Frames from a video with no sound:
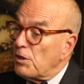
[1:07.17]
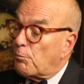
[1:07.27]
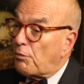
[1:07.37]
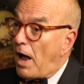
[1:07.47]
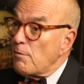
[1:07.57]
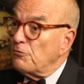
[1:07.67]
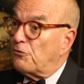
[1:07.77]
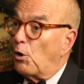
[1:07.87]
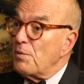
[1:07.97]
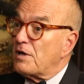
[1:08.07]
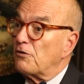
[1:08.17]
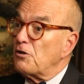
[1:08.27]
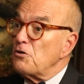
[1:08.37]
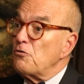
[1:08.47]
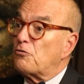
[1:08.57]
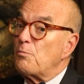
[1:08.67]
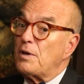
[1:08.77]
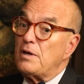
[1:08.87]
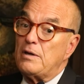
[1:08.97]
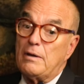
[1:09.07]
of the problems, though? Because it used to
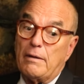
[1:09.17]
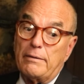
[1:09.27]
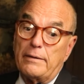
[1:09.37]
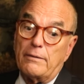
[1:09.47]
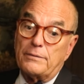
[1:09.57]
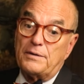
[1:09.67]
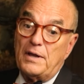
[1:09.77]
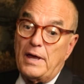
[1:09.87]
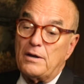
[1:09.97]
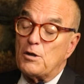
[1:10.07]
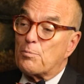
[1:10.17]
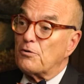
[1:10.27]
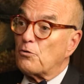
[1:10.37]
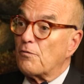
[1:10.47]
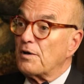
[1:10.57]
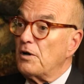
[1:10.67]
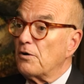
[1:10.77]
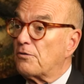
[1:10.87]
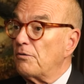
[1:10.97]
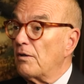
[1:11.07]
be, the end dippers over
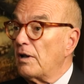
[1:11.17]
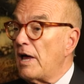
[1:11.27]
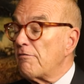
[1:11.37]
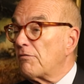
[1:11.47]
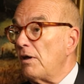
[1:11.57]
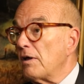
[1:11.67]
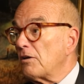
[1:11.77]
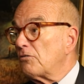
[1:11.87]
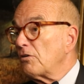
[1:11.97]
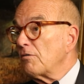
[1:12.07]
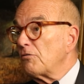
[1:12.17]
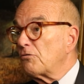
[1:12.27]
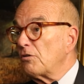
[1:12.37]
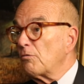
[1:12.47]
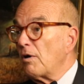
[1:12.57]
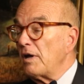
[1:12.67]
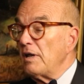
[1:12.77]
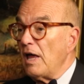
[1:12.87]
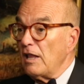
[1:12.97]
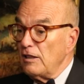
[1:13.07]
here to the left, conservatives to the right,
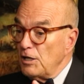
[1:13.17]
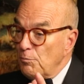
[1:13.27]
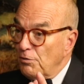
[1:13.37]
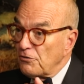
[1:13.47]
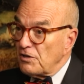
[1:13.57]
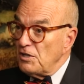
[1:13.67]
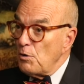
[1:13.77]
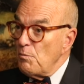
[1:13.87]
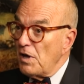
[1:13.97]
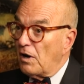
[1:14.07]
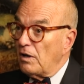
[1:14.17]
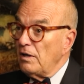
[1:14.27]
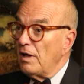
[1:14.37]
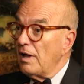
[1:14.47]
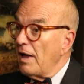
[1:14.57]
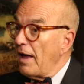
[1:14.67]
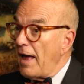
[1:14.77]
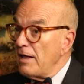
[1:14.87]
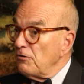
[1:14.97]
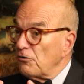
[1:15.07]
liberals in the middle.
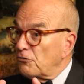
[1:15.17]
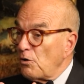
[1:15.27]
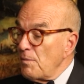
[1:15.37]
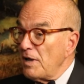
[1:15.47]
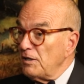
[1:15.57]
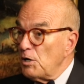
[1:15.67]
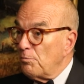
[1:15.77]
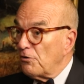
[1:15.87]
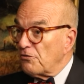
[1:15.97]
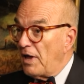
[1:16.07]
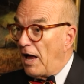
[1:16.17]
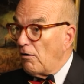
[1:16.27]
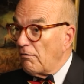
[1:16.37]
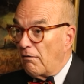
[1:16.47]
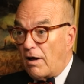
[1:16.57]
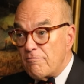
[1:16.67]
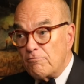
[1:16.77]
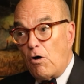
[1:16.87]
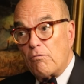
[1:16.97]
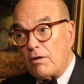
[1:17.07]
And there's so many liberals now,
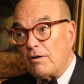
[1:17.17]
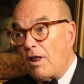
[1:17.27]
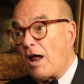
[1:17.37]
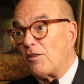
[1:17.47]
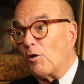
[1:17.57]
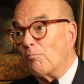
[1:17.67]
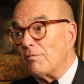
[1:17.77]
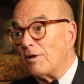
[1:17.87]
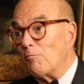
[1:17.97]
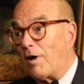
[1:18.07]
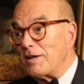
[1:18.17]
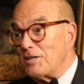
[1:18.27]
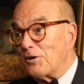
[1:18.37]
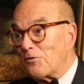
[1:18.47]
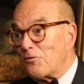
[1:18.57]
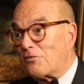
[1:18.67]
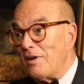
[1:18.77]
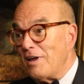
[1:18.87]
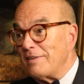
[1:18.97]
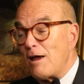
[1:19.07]
I've known a lot of them in my years,
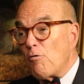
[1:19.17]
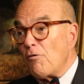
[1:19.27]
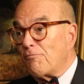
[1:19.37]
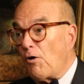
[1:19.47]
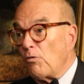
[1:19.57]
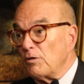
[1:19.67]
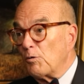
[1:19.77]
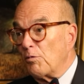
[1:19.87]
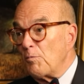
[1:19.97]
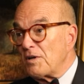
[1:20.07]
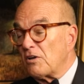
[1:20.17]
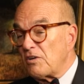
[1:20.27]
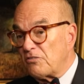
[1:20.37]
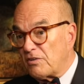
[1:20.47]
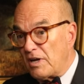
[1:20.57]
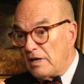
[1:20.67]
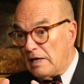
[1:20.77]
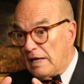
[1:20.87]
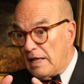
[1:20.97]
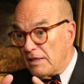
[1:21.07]
they won't vote liberal because they say
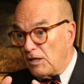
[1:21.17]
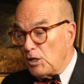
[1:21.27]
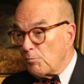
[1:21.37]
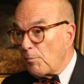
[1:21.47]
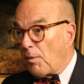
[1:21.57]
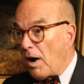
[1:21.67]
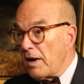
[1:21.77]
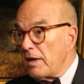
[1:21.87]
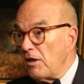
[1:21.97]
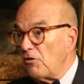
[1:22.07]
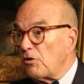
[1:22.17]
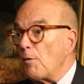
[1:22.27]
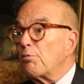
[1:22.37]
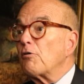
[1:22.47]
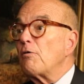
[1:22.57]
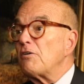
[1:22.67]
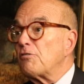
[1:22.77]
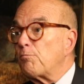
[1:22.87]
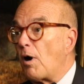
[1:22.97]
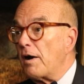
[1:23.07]
the Liberal Party is a
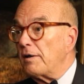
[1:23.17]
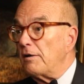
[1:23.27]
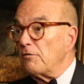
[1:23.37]
progressive party.